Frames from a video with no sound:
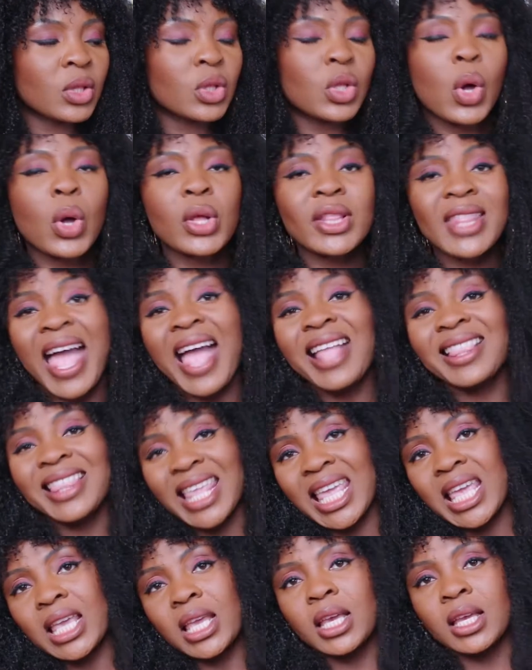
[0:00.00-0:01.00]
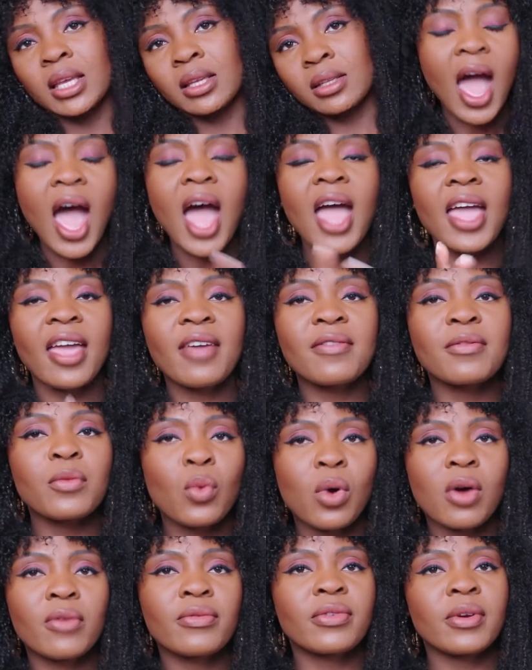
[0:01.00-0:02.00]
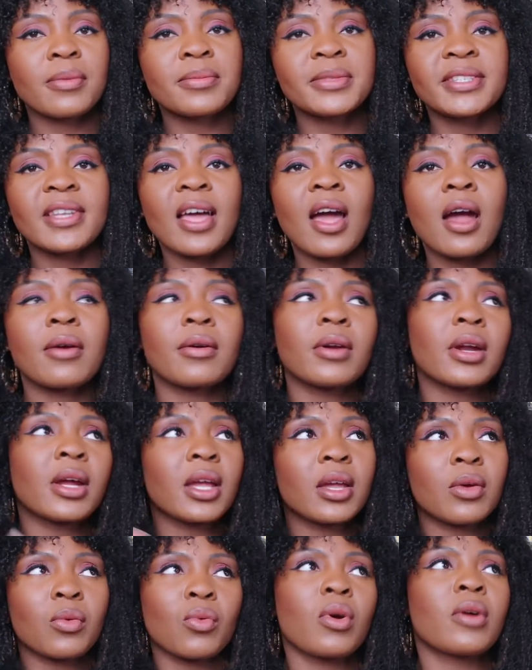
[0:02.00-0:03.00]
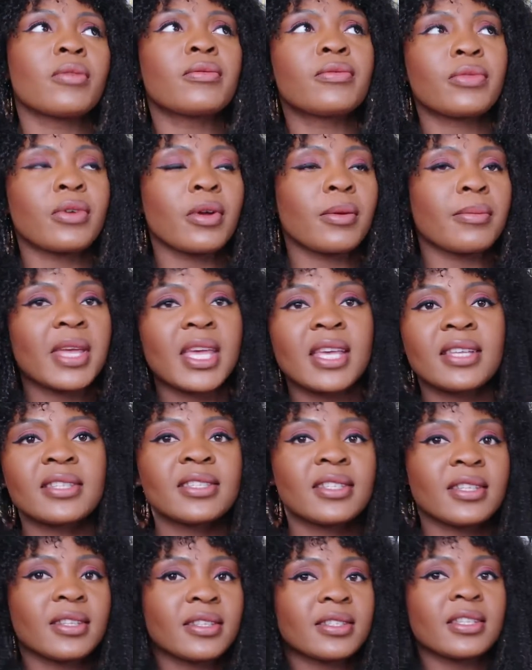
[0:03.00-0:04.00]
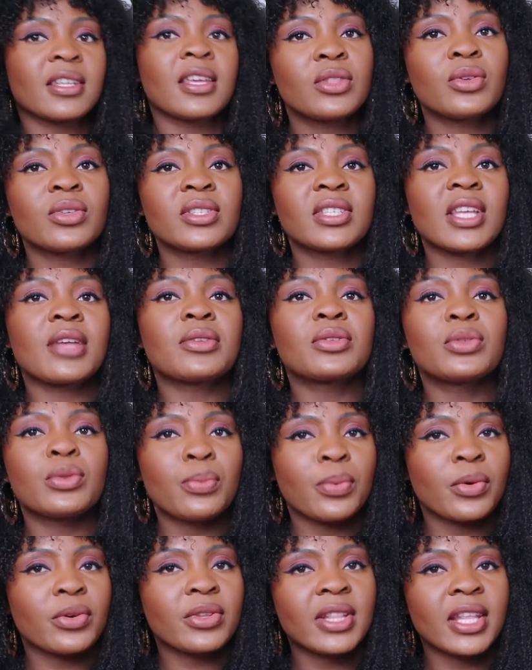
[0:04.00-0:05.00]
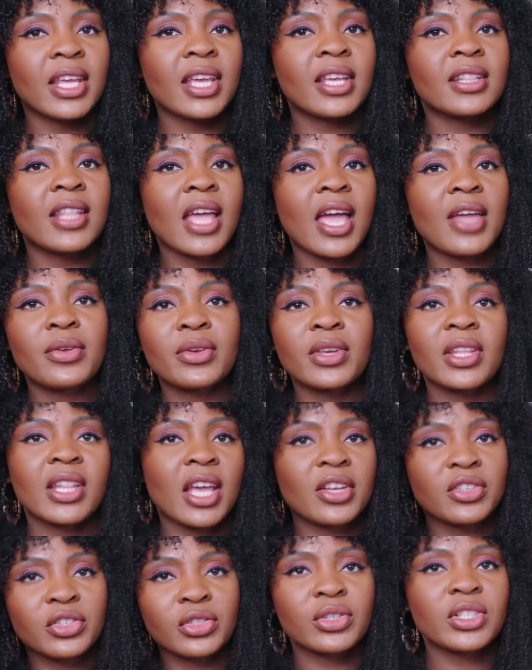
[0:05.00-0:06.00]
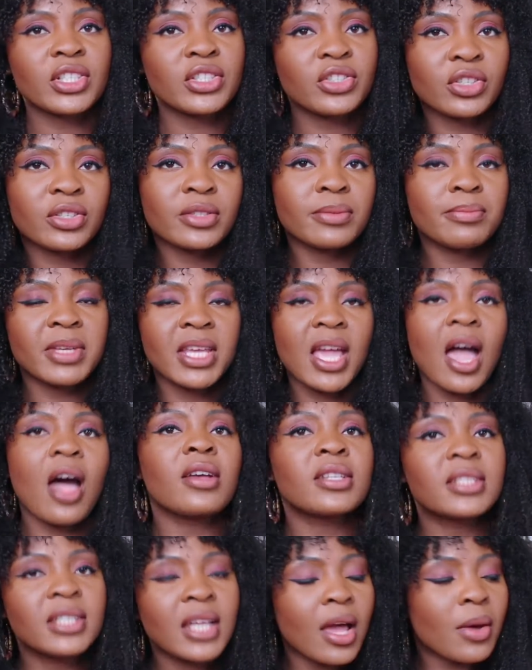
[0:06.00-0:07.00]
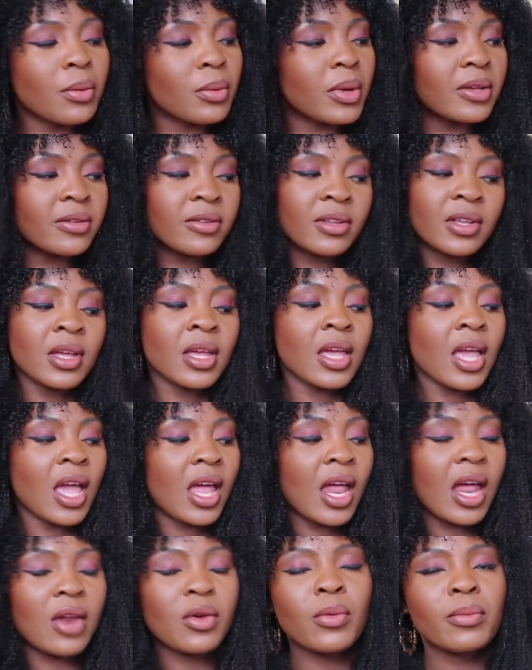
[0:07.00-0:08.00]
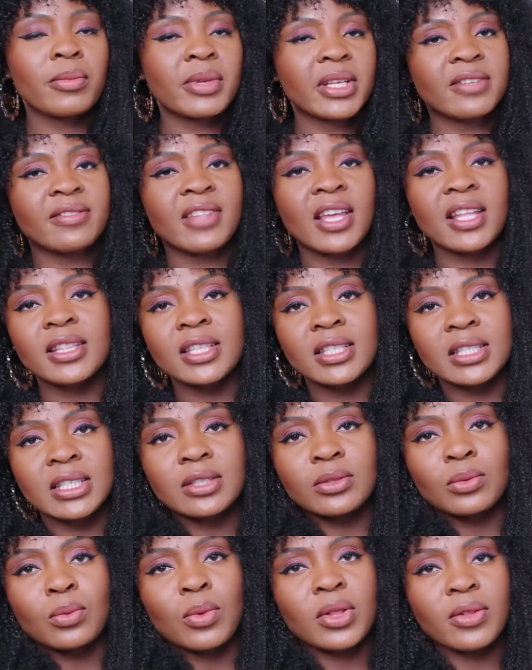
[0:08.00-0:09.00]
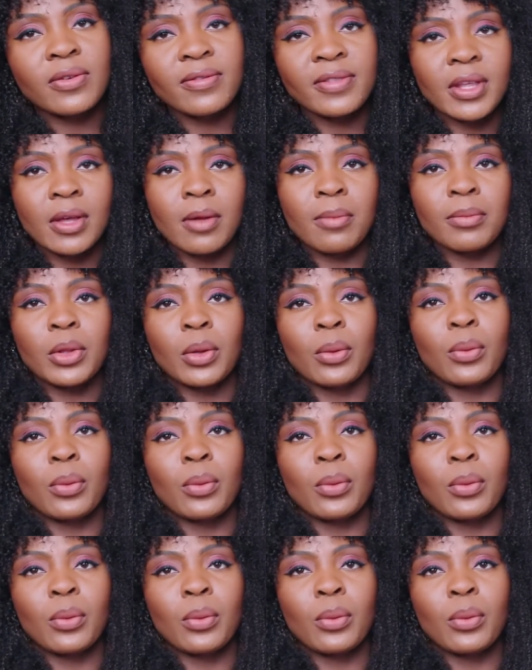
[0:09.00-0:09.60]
not that thick. I have one from Zara and one from ASOS. Those are super thick that you can actually just be outside with, and I don't believe that this is one of them